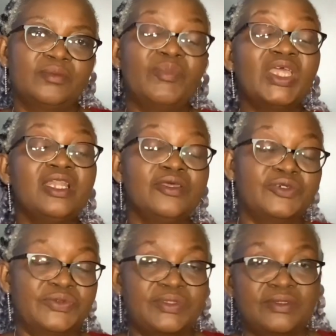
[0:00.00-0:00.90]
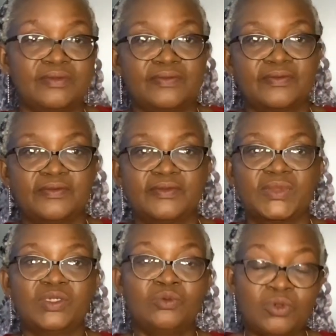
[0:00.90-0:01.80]
Millions
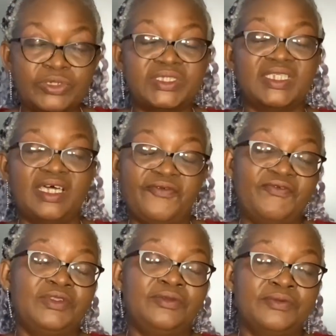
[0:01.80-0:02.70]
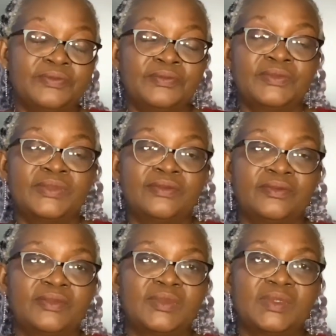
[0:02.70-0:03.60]
watch that video,
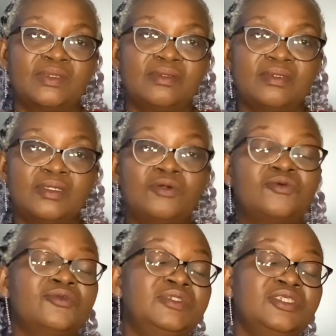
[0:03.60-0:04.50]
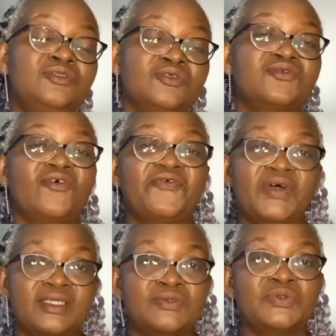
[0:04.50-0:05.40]
including those of
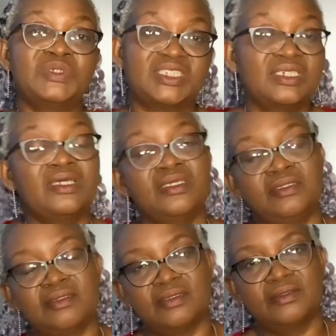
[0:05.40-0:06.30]
us who share it.